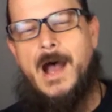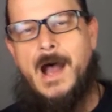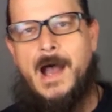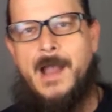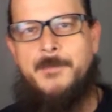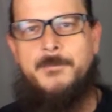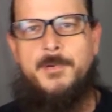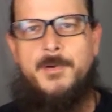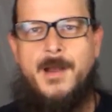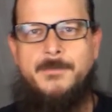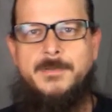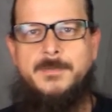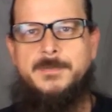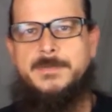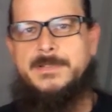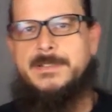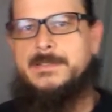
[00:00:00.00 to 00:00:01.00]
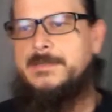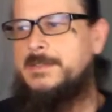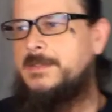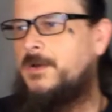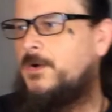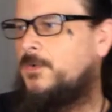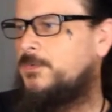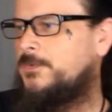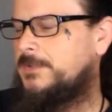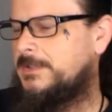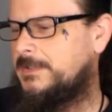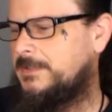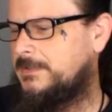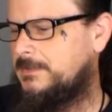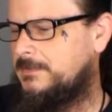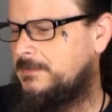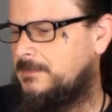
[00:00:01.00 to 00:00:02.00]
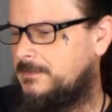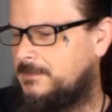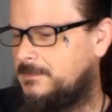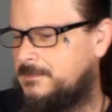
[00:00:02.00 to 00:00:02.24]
I'm probably the only